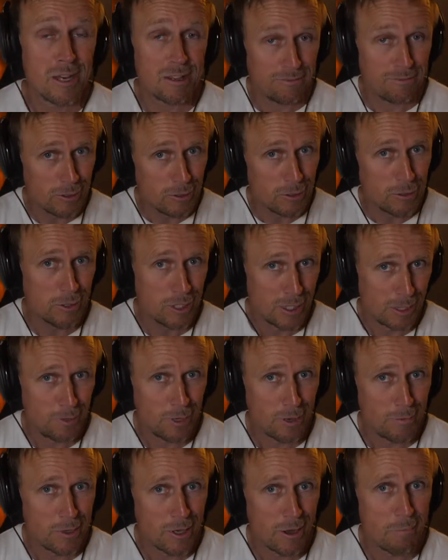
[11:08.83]
If you do
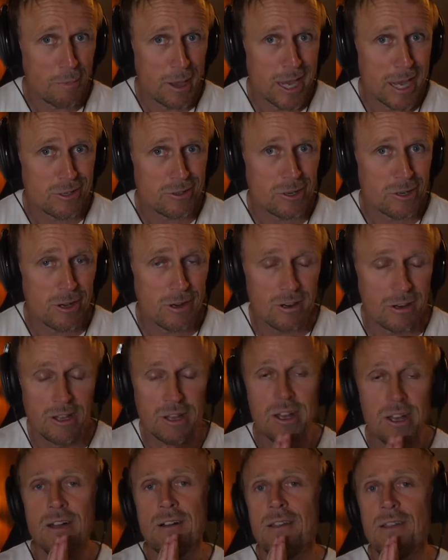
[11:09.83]
support me on Patreon,
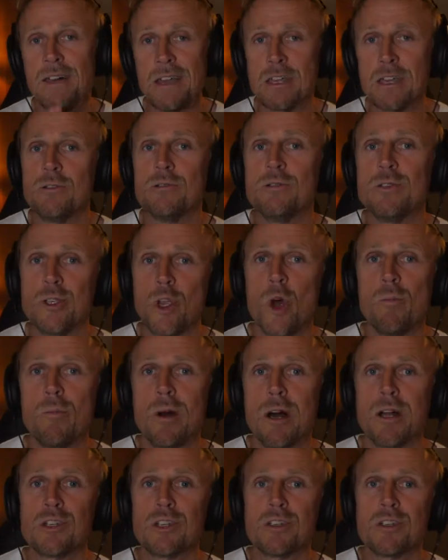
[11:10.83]
thank you so
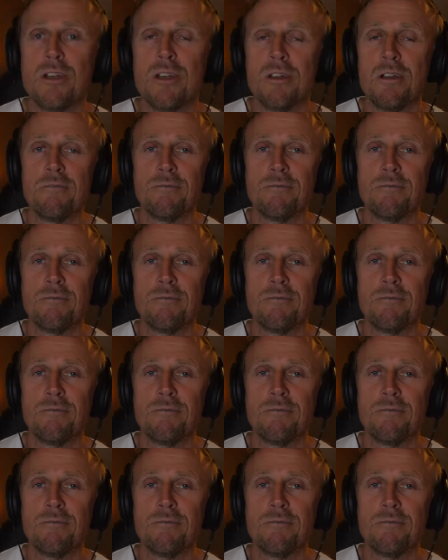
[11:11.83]
much